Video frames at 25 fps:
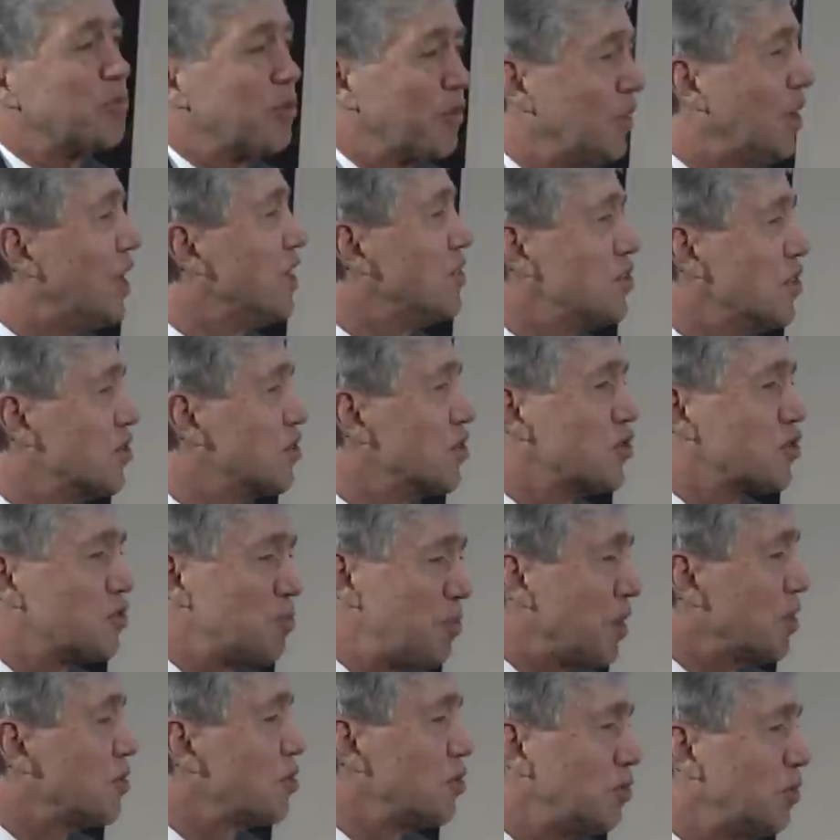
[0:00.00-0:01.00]
provides such a
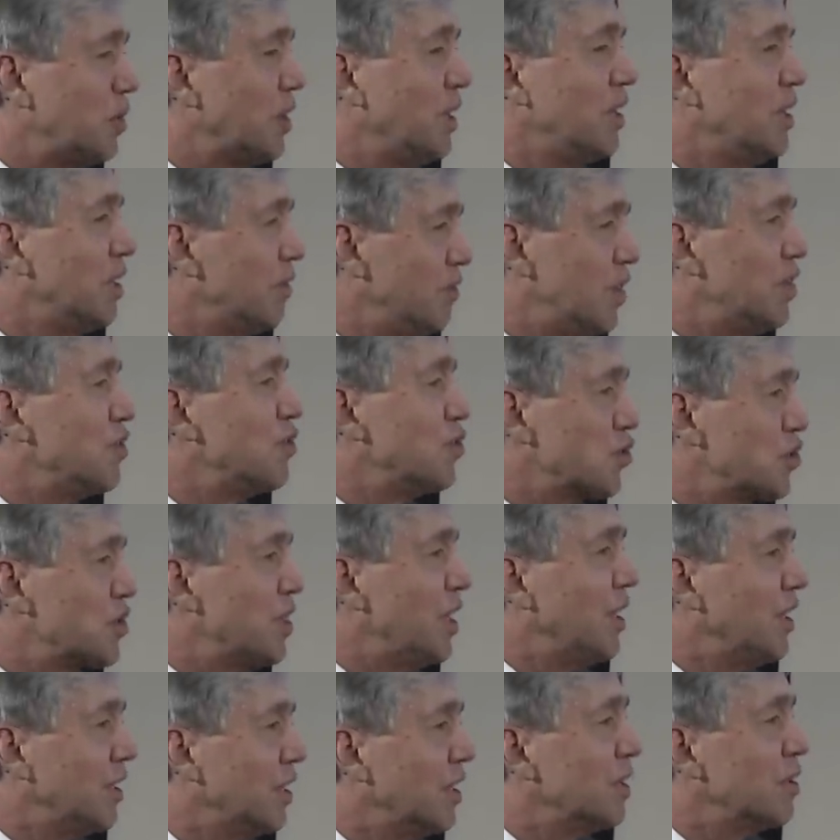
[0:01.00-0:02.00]
special way of
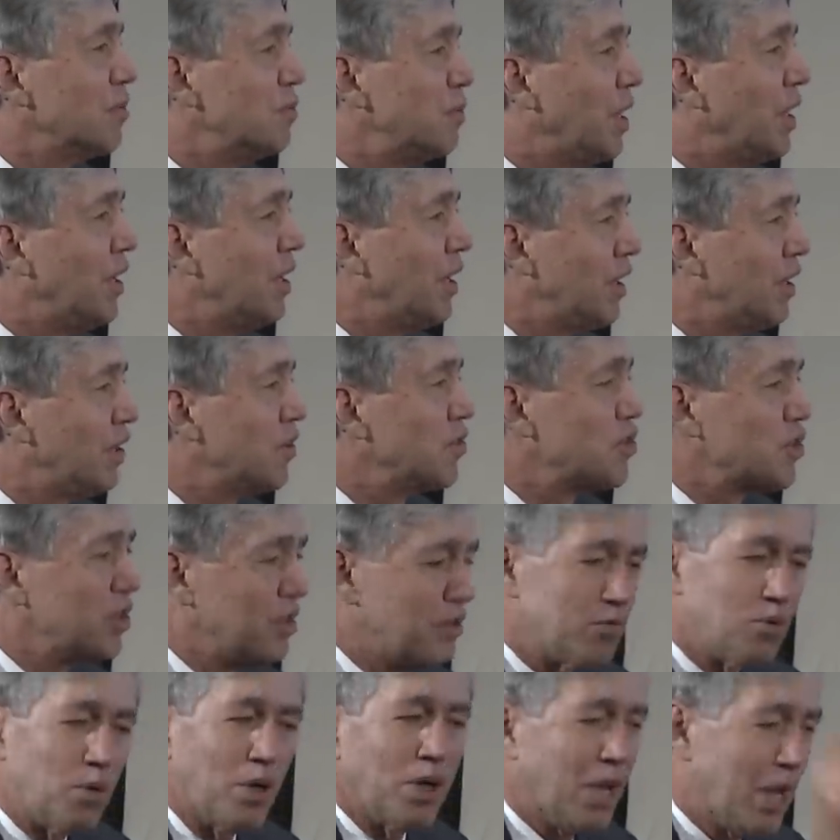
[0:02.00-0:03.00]
understanding the biology
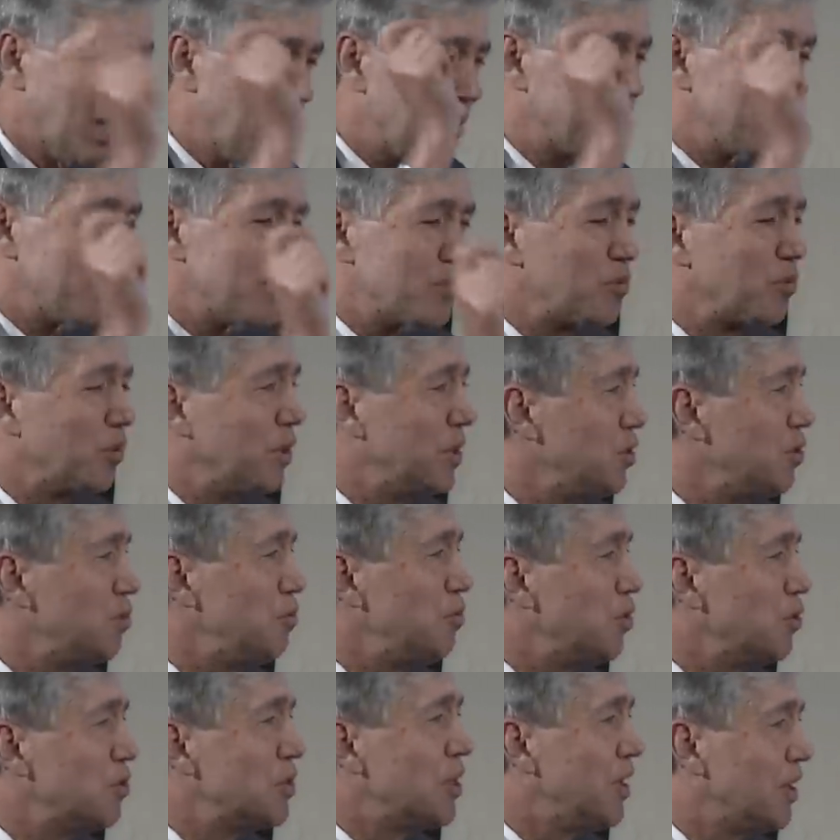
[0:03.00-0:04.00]
of what happens when you
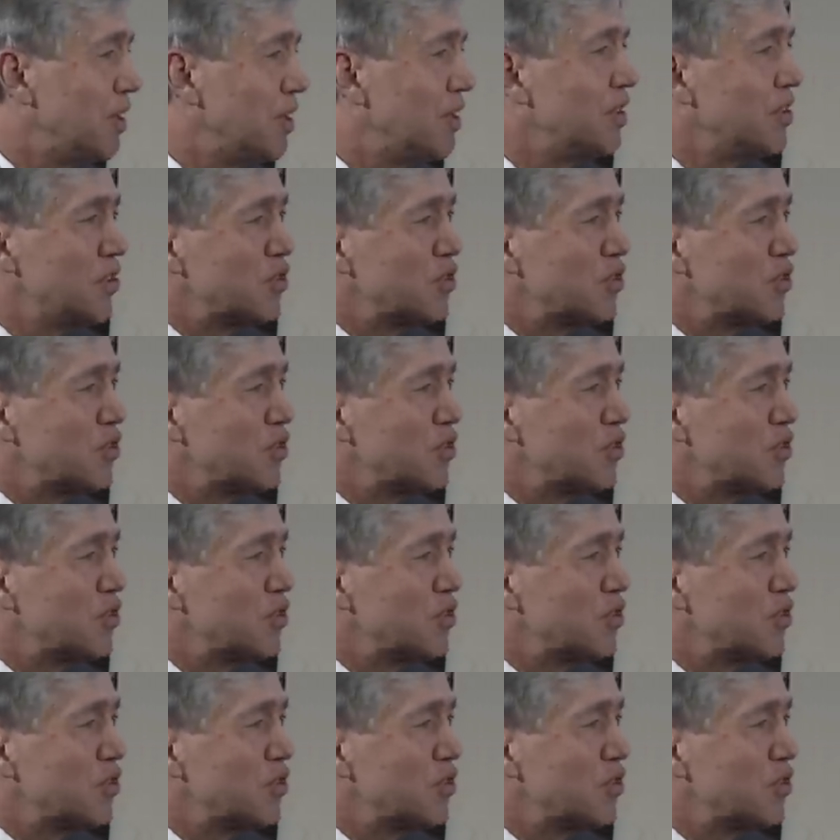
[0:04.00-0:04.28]
mutate